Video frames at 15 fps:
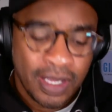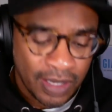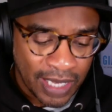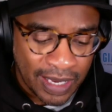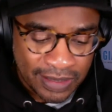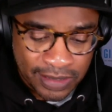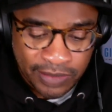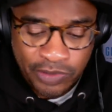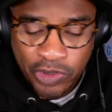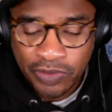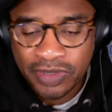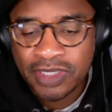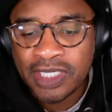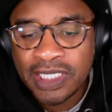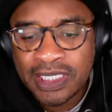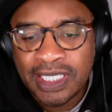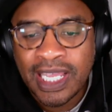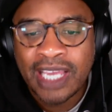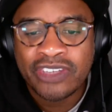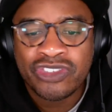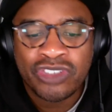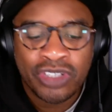I was living overseas
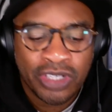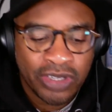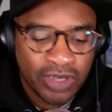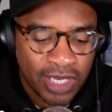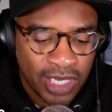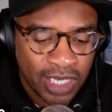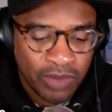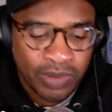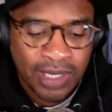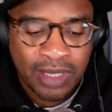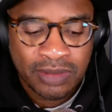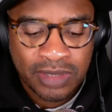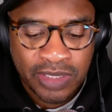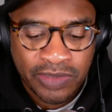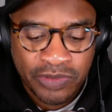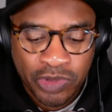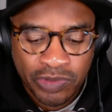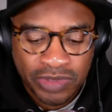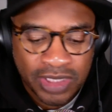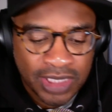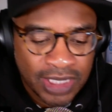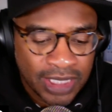last year, and when I was living
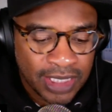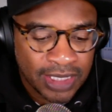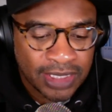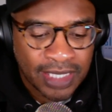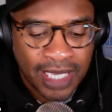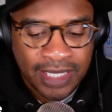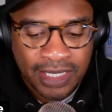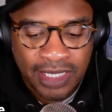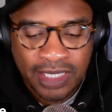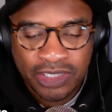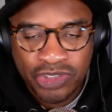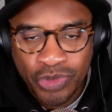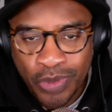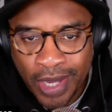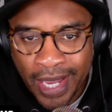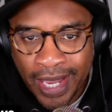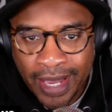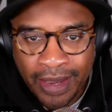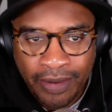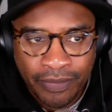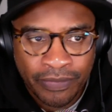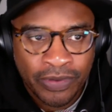overseas, I needed to
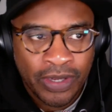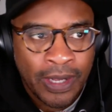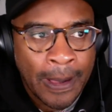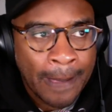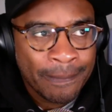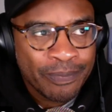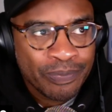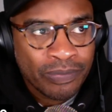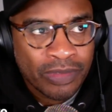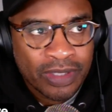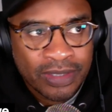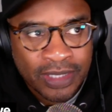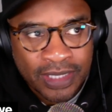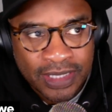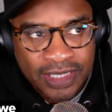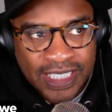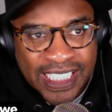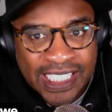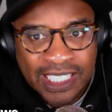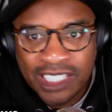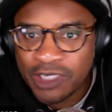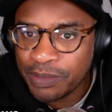have this
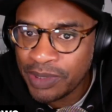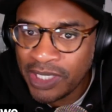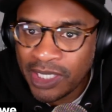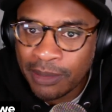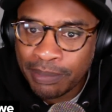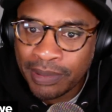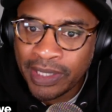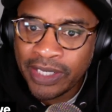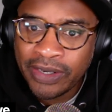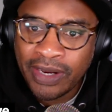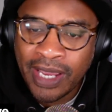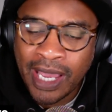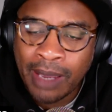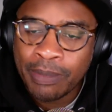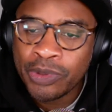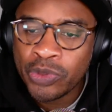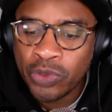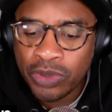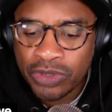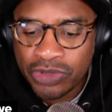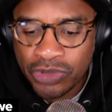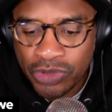ESPN Player app in
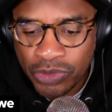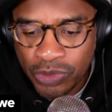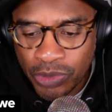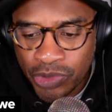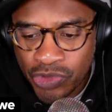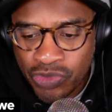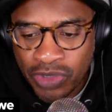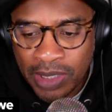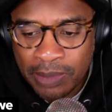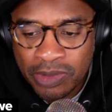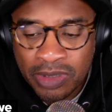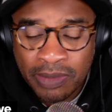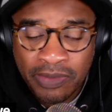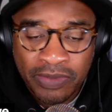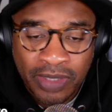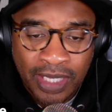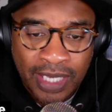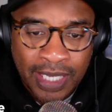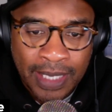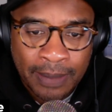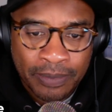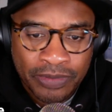order to stream some of the
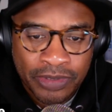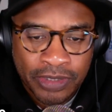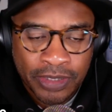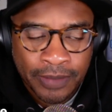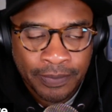games,